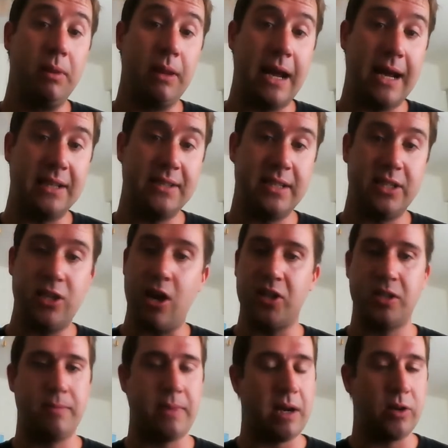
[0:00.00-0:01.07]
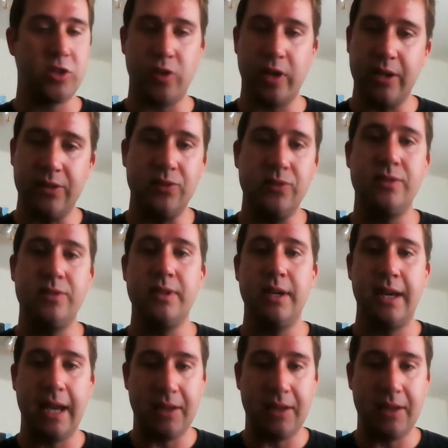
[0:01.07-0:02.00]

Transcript: blast that talks about trends